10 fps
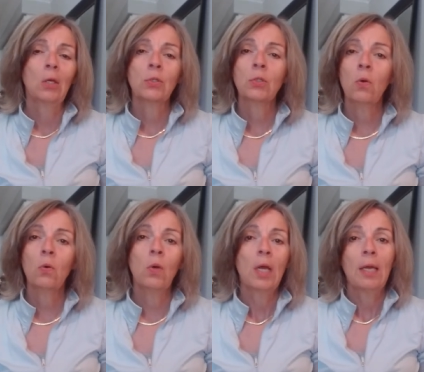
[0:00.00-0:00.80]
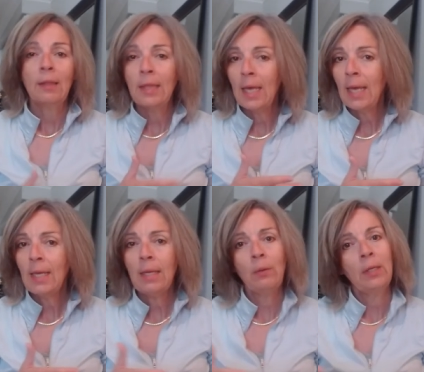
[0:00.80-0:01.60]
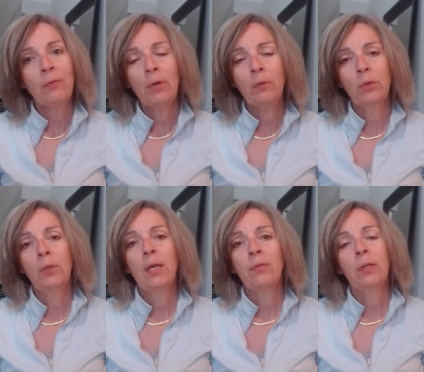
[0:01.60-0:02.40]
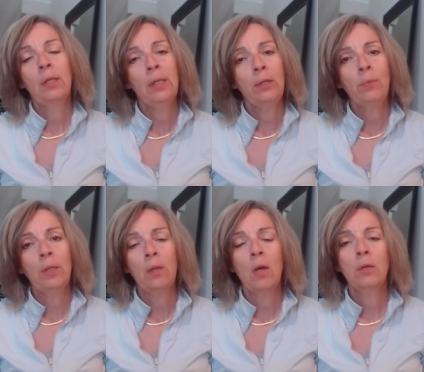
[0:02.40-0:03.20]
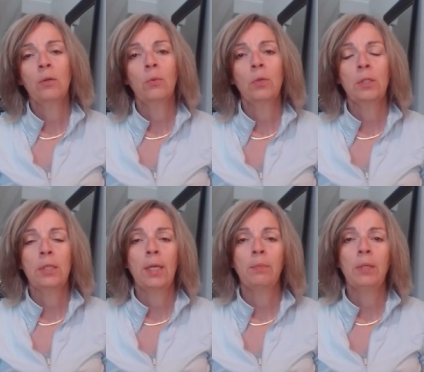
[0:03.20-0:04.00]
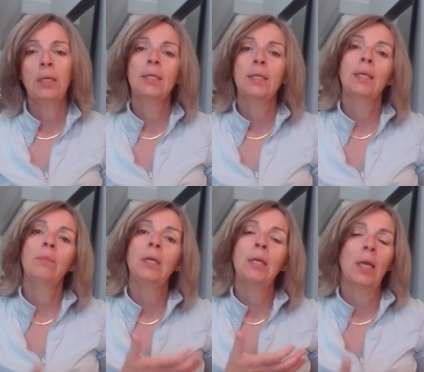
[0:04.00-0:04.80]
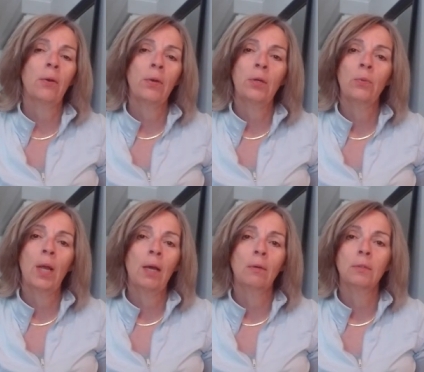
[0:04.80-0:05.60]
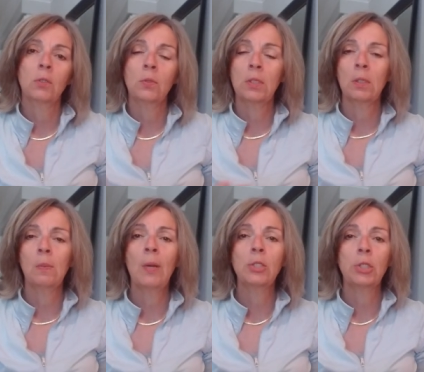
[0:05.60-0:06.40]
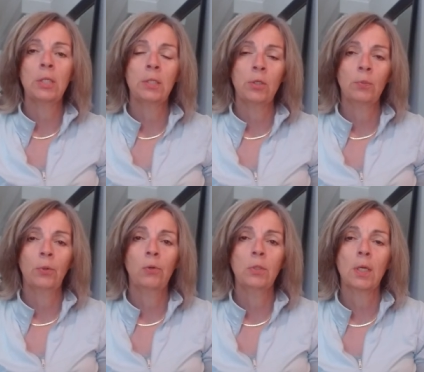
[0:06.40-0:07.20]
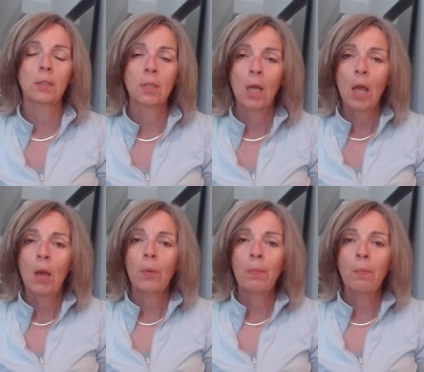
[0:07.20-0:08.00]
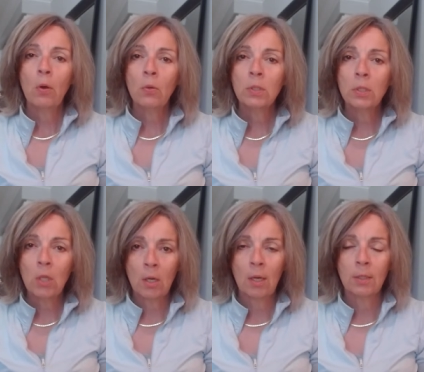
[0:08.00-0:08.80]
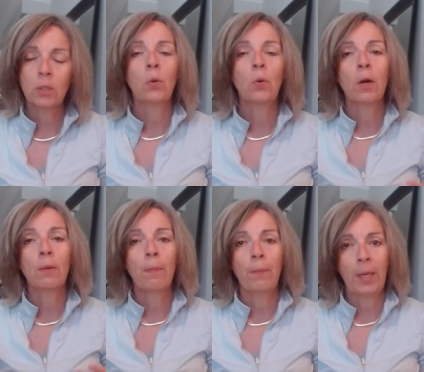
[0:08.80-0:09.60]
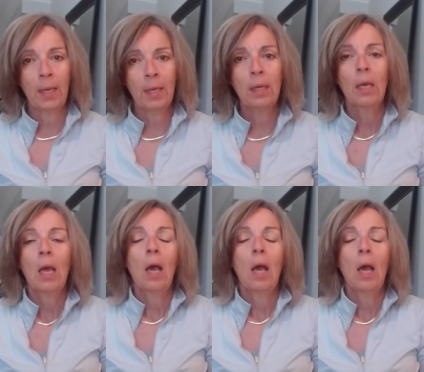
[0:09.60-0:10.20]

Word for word: So they live out their life a little bit longer with D M because they can be carried around. So it's a much easier process. But most dogs who are big,